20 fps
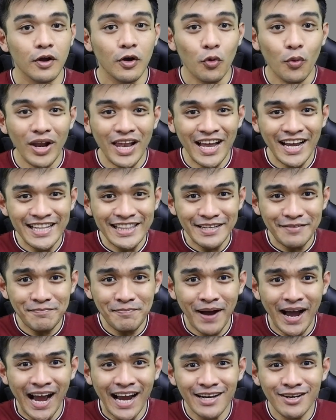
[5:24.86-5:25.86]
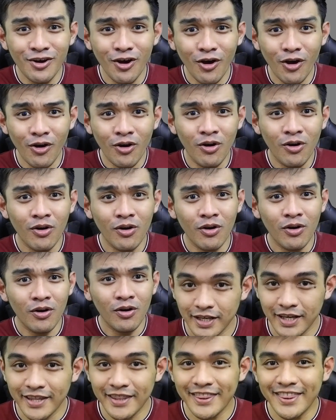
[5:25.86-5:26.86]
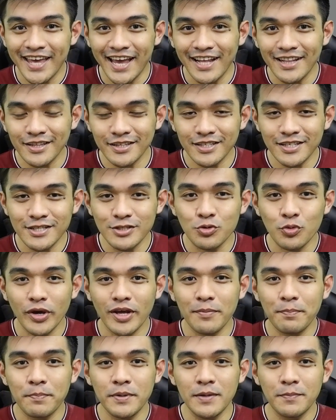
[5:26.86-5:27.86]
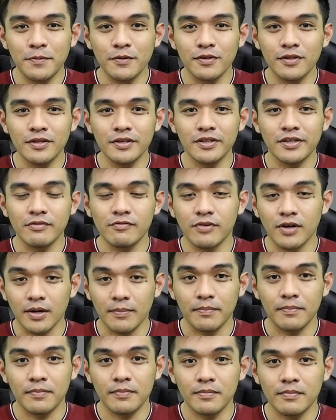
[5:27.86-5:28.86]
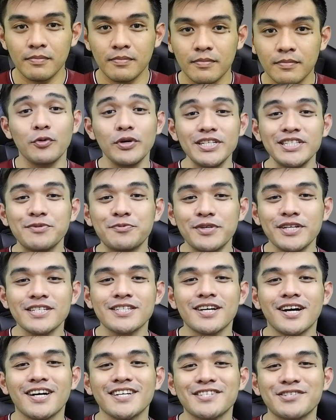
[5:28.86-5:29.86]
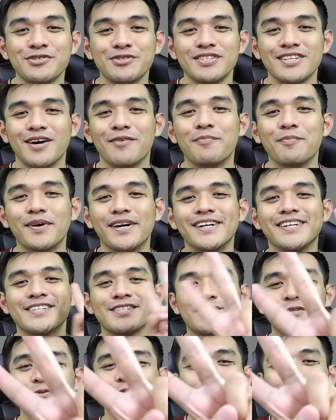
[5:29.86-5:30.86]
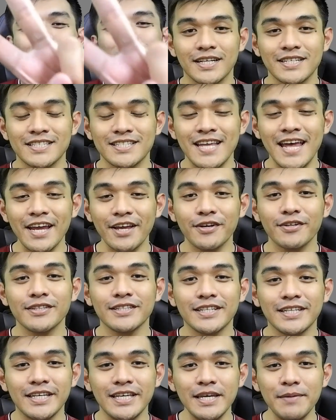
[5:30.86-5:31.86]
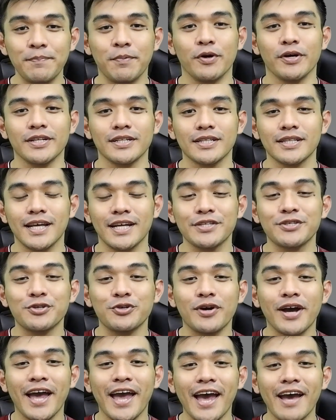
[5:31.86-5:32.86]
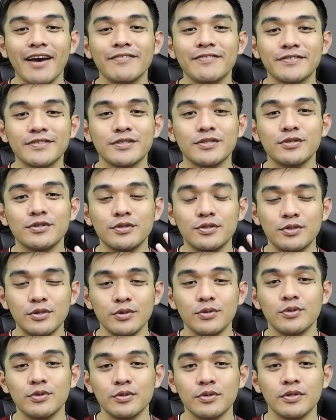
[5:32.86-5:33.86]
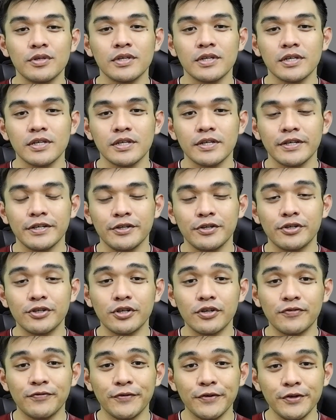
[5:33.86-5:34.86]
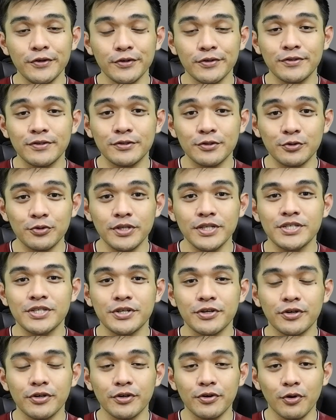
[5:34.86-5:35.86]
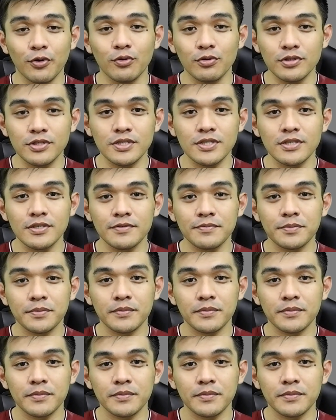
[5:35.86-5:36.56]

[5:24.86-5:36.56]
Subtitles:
Walang nagbago! And that is when people give up. Which brings us to number 2. The second key point that you have to do in order for you to reach your goals